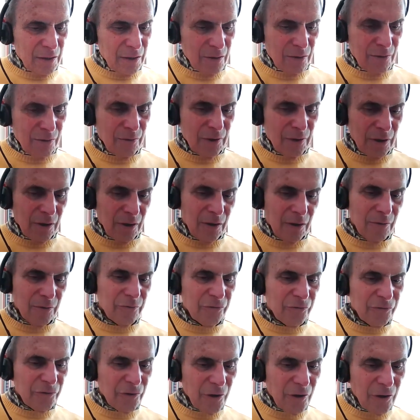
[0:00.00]
Here we are.
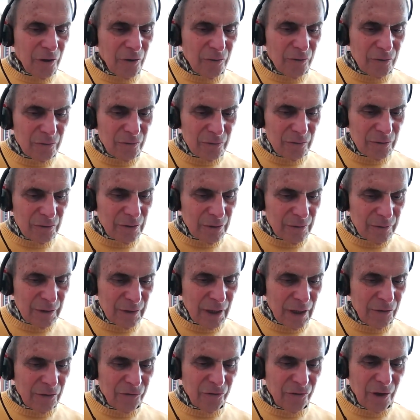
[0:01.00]
So
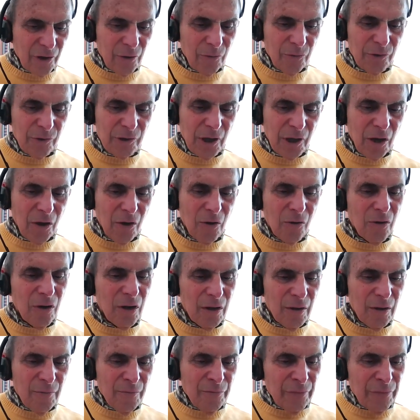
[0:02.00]
let's say we know,